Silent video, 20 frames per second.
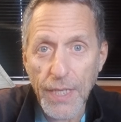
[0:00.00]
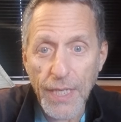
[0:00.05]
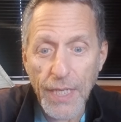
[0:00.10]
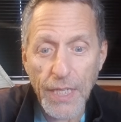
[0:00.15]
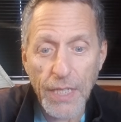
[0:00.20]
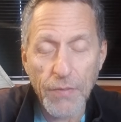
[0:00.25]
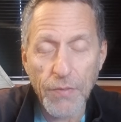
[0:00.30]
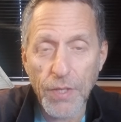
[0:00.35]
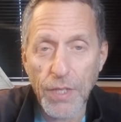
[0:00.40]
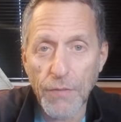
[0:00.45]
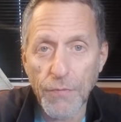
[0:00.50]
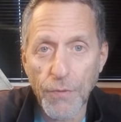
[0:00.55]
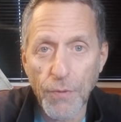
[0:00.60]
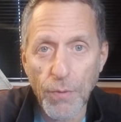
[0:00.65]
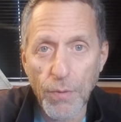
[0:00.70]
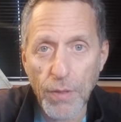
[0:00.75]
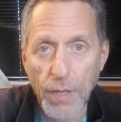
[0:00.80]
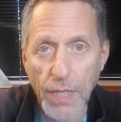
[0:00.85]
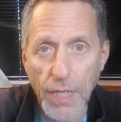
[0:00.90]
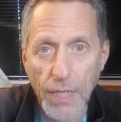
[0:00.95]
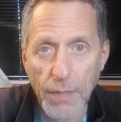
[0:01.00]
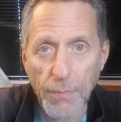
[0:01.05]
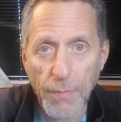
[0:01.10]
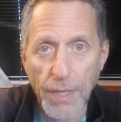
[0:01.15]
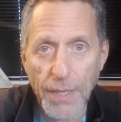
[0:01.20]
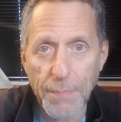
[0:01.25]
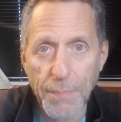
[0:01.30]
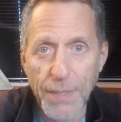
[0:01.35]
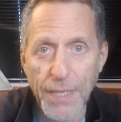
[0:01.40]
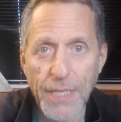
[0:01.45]
Even if you think it
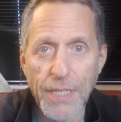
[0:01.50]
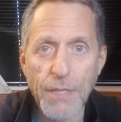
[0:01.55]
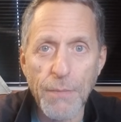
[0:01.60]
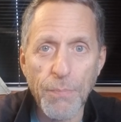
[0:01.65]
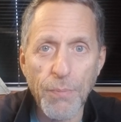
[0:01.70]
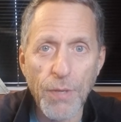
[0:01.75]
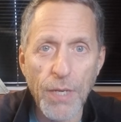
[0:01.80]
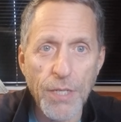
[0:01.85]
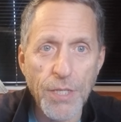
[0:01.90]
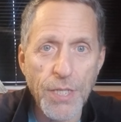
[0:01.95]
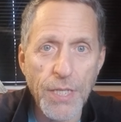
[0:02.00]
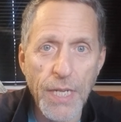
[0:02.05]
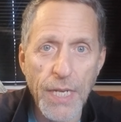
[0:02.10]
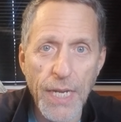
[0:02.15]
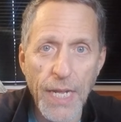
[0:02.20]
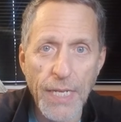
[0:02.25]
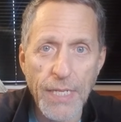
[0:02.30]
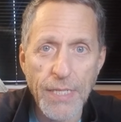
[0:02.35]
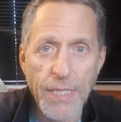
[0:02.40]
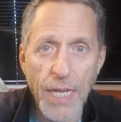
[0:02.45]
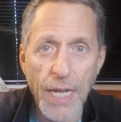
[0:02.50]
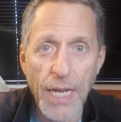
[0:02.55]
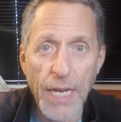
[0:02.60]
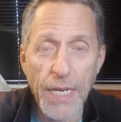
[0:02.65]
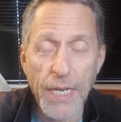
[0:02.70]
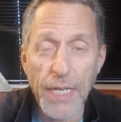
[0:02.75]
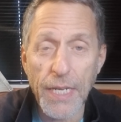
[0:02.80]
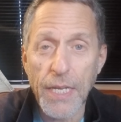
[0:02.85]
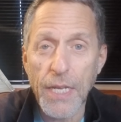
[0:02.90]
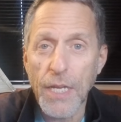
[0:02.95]
might be depression and
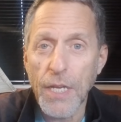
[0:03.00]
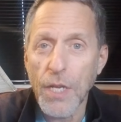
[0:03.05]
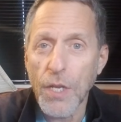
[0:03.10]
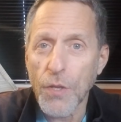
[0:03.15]
anxiety,